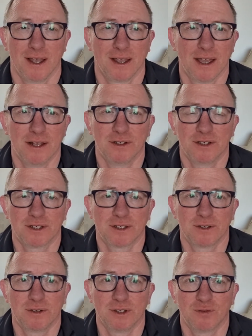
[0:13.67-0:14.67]
Again, just,
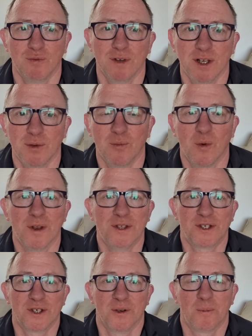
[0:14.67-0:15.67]
just really wanting
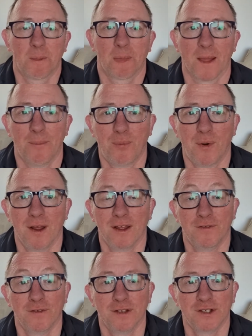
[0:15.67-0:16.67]
to pray
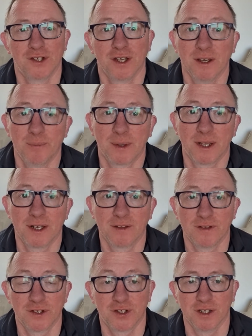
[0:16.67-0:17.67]
for this year, beginning
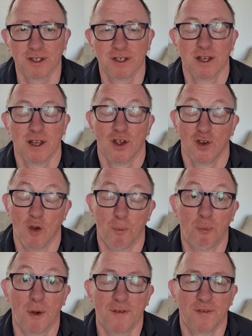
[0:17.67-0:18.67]
of this year. Not
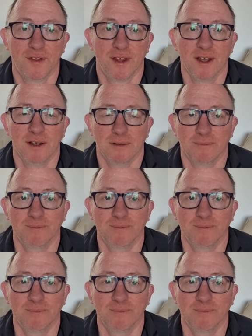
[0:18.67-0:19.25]
pray for the year,